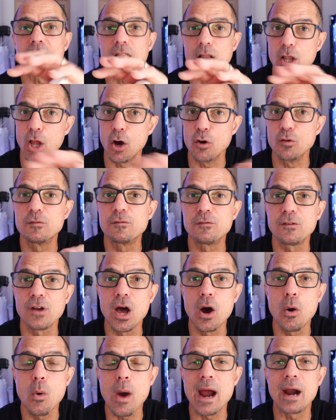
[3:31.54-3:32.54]
a low
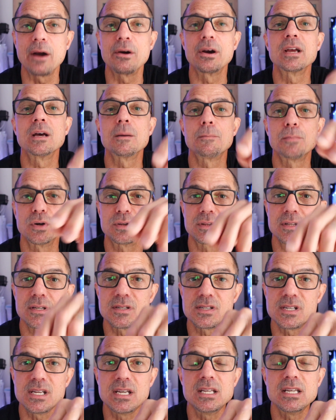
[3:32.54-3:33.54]
flow area, put the
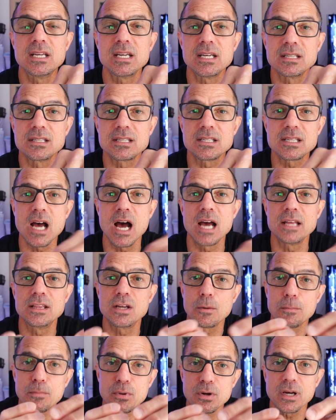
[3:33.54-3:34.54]
Xenia inside
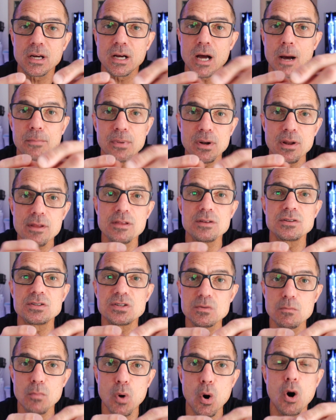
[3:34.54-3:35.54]
there, put a couple of the
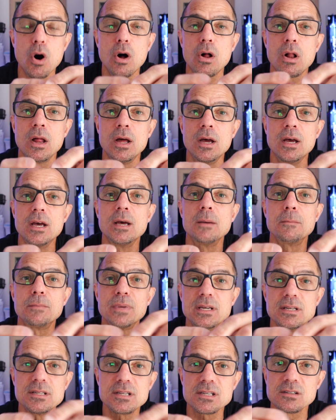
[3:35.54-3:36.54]
small
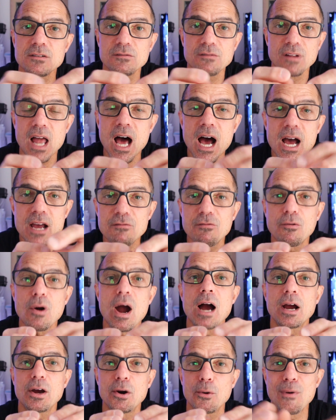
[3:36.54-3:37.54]
pieces of live
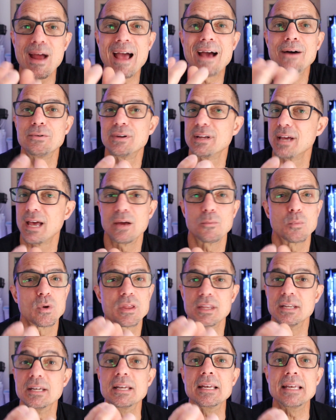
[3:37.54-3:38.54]
rock around it, and within